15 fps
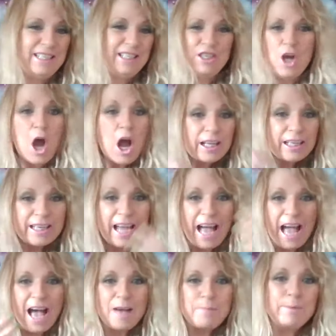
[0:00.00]
It's not going to
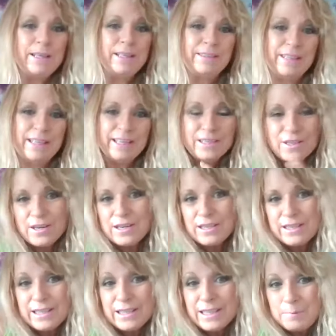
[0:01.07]
happen. Things aren't
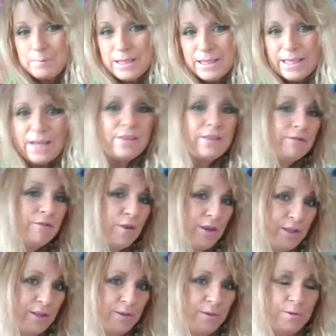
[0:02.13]
going to come together
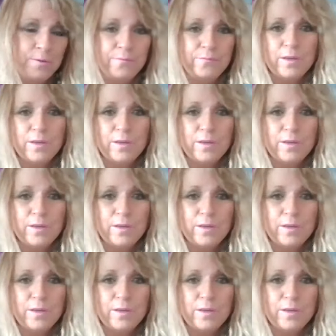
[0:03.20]
for you.